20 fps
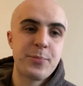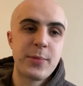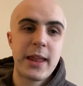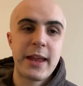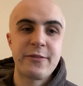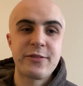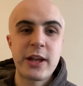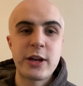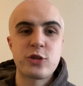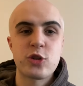
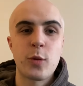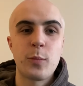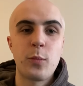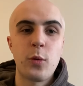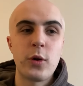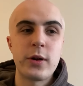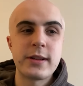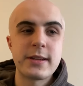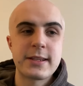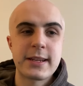if they drop
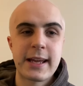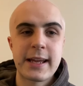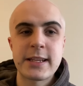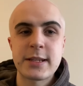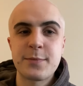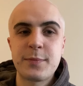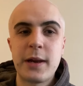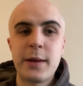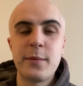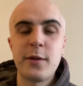points
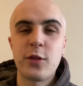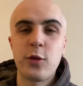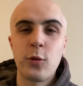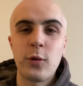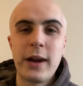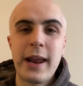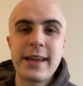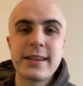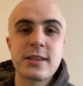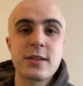against Plymouth or
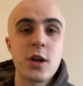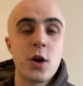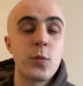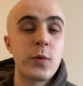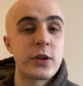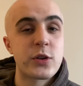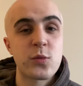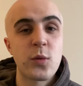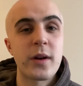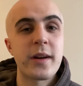Leicester,
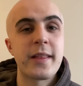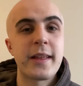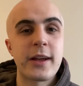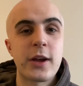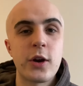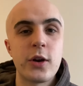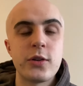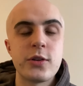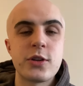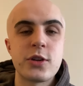which one are they
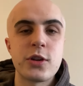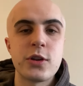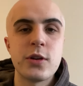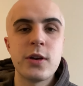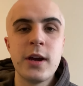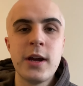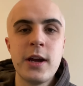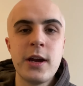going to